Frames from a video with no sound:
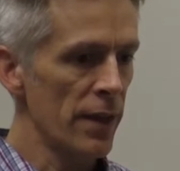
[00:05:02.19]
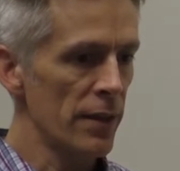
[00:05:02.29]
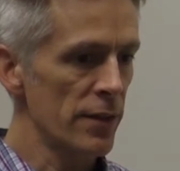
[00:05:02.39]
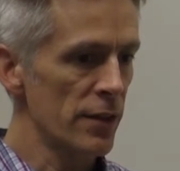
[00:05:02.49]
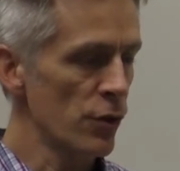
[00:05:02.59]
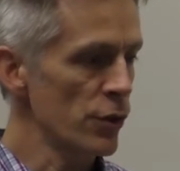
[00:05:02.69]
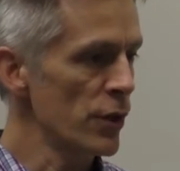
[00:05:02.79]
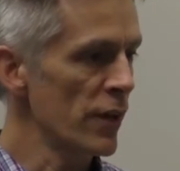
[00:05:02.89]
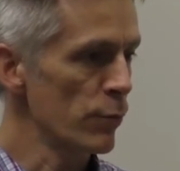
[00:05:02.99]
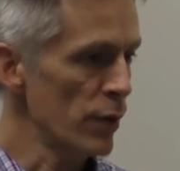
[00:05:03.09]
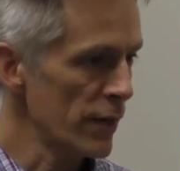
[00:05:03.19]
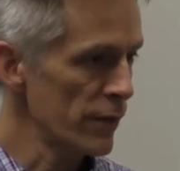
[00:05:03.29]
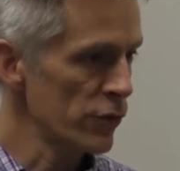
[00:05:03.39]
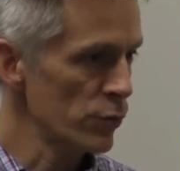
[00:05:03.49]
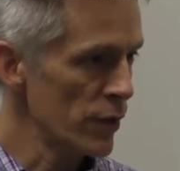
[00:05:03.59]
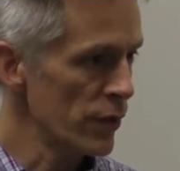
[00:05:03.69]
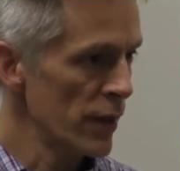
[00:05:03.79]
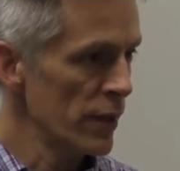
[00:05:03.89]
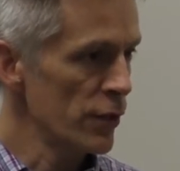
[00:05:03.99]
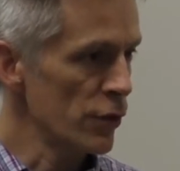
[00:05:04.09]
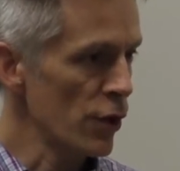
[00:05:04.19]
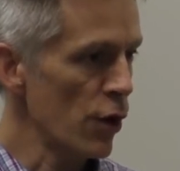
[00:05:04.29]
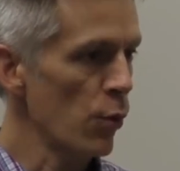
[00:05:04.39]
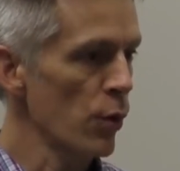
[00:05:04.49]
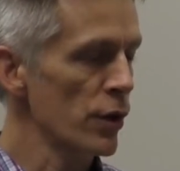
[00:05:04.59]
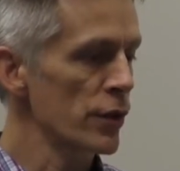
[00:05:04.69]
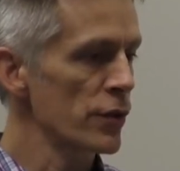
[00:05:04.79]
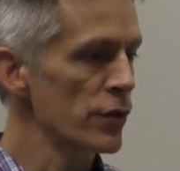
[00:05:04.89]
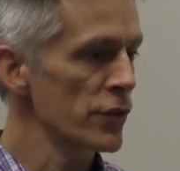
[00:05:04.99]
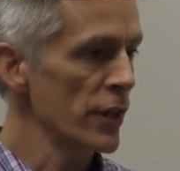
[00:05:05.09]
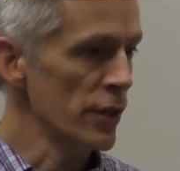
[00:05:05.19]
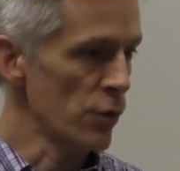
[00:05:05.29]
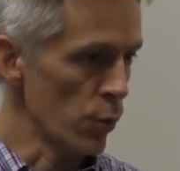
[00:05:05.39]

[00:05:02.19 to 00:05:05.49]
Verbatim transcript: And you know, you have breakfast with your co workers,